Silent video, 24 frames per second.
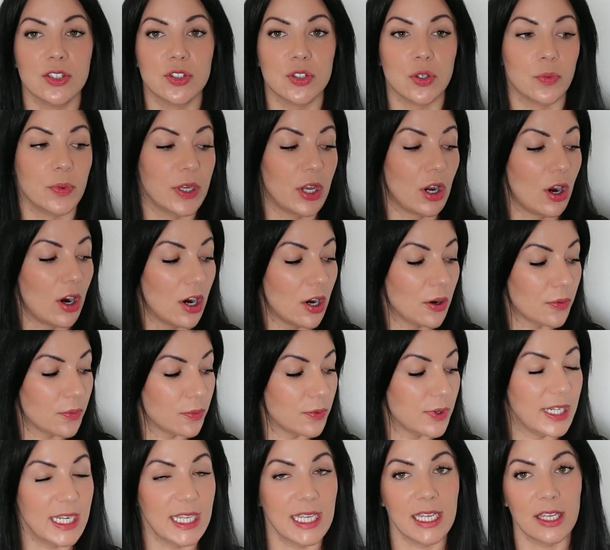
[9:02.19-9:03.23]
So we are
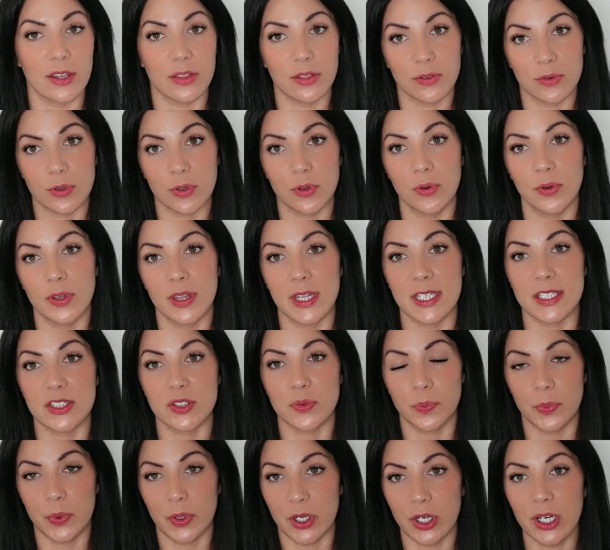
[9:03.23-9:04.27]
reading through this
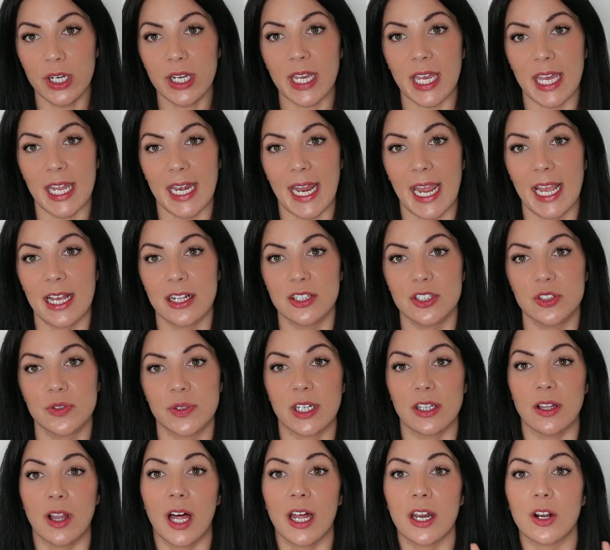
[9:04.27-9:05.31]
book and answering
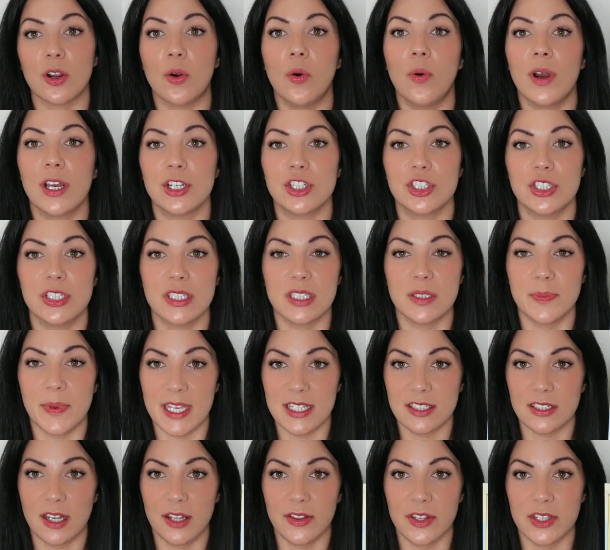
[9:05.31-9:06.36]
a lot of questions
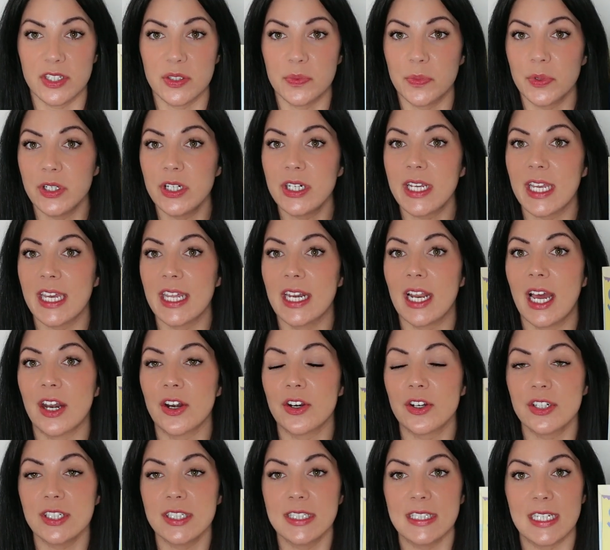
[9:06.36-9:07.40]
based on this book and
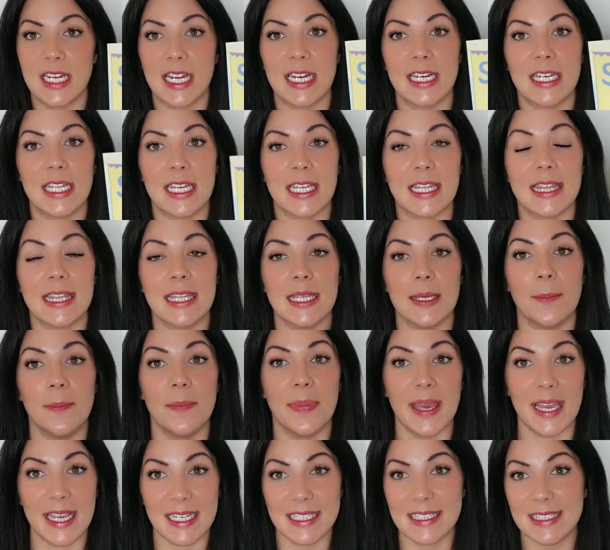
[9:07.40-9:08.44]
understanding the
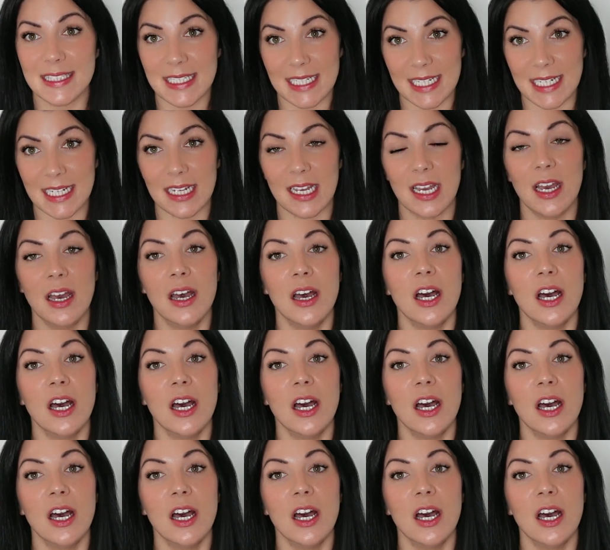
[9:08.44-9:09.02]
basic